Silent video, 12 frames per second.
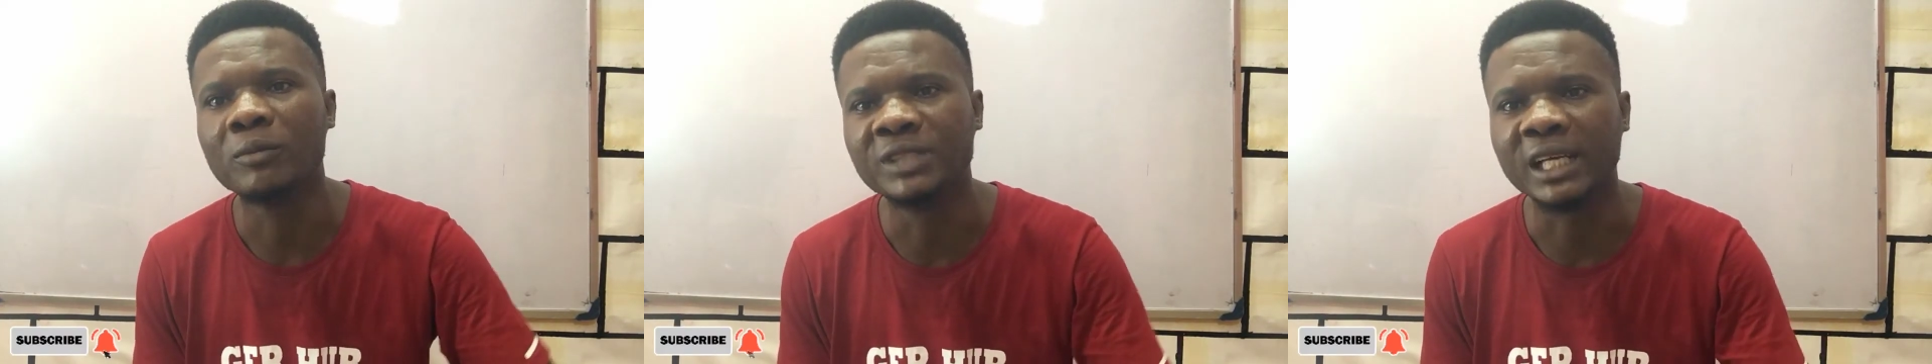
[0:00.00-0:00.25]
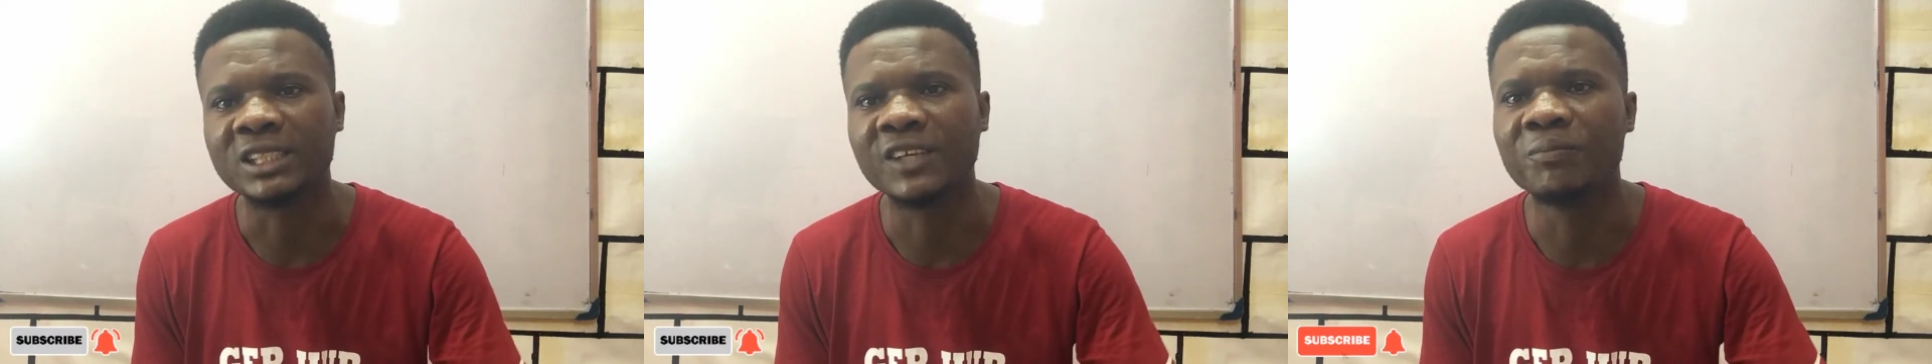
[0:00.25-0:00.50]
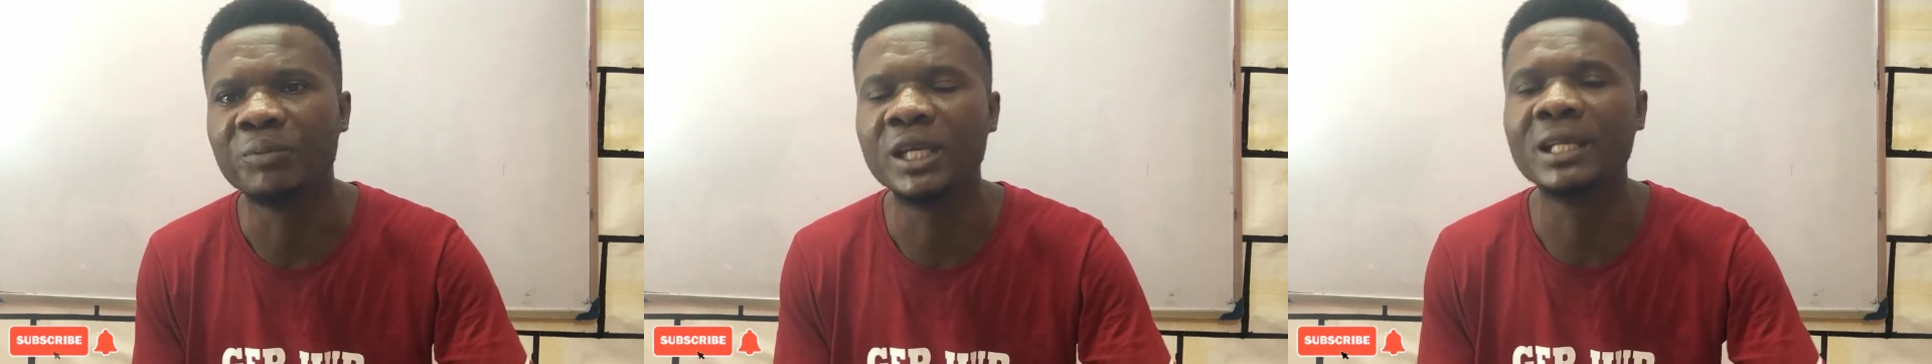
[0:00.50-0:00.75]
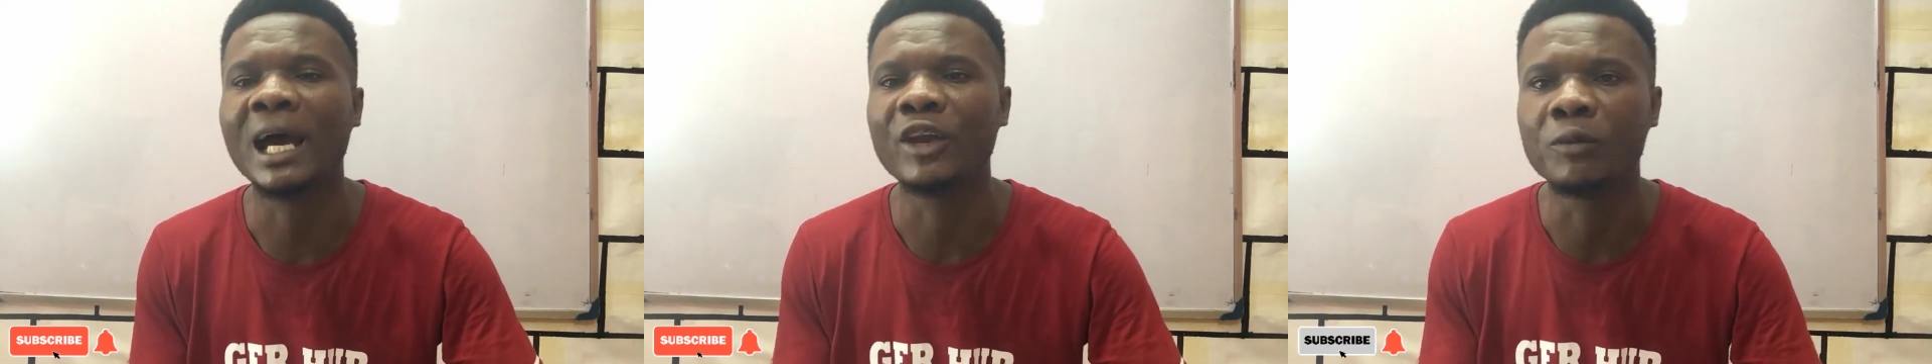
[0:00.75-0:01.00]
objective,
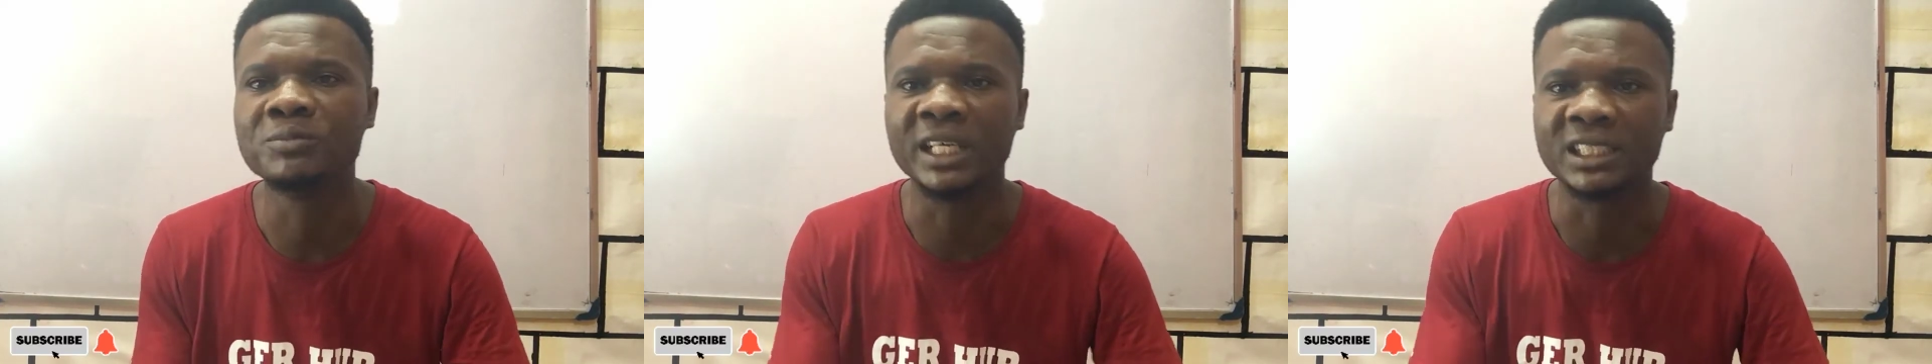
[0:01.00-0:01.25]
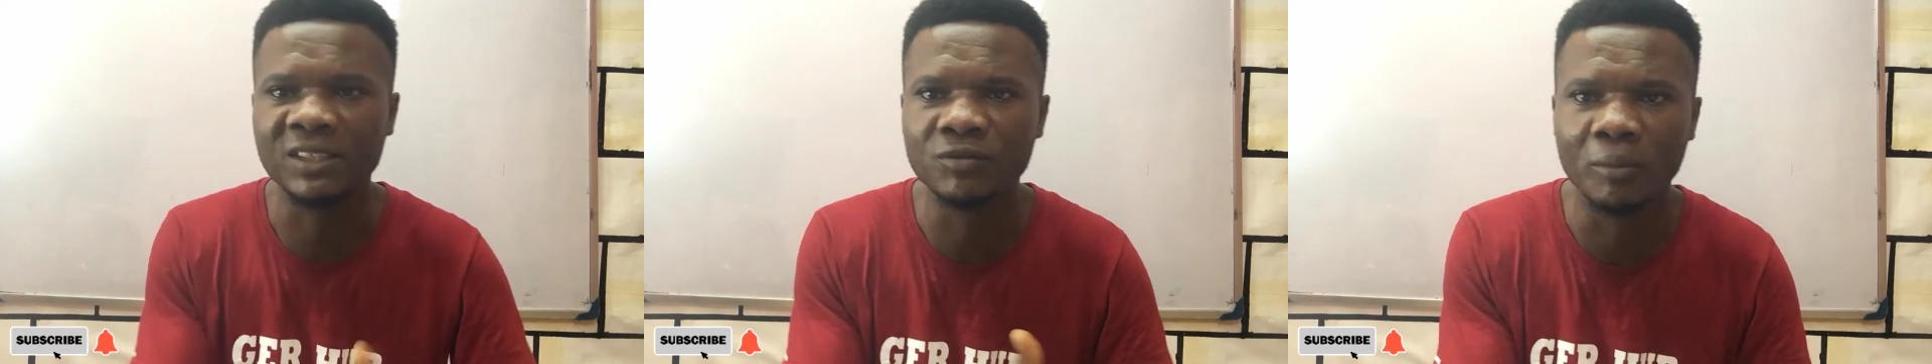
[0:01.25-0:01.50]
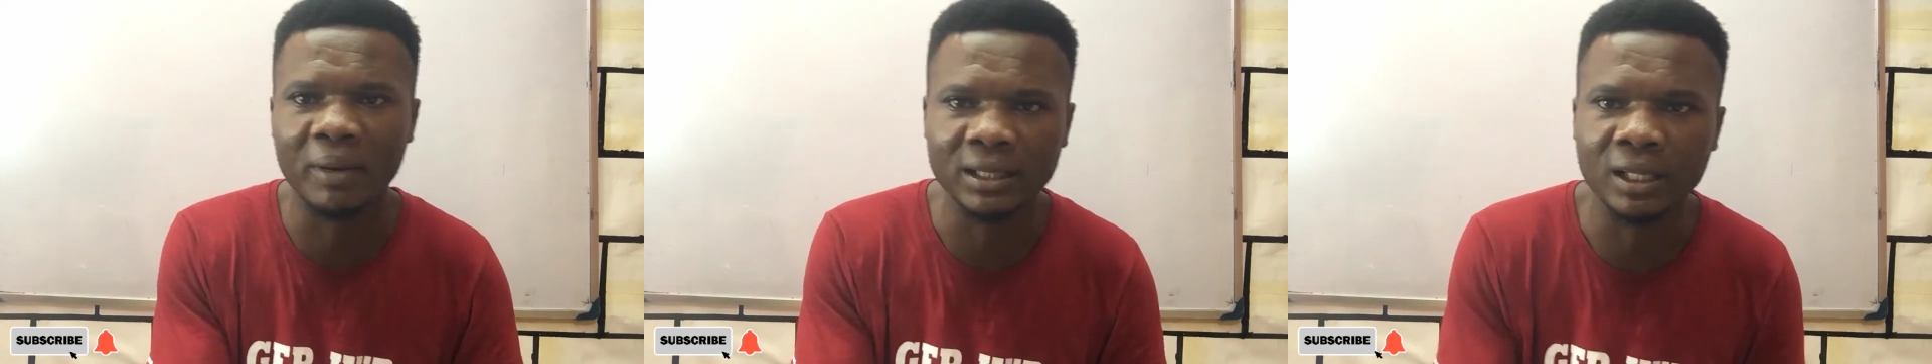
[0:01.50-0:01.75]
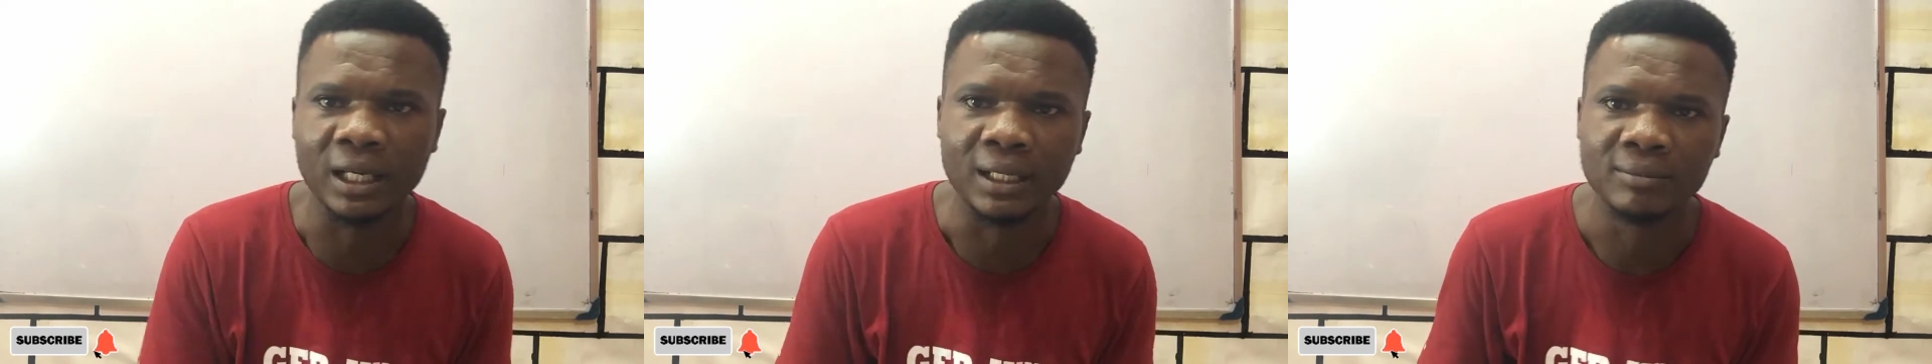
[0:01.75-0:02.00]
being an objective number
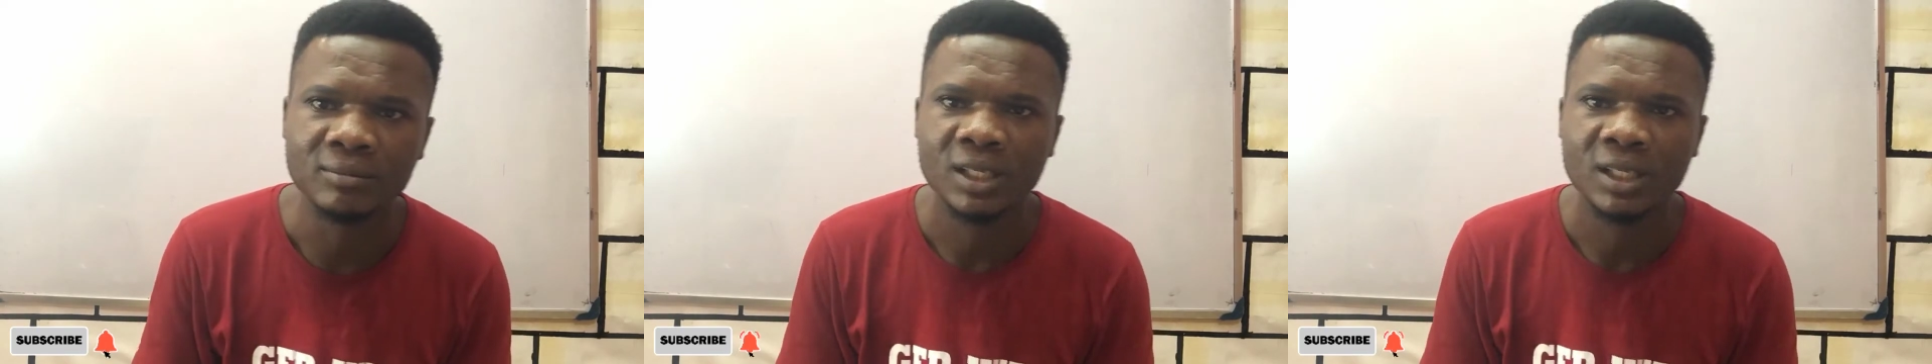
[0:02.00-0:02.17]
3.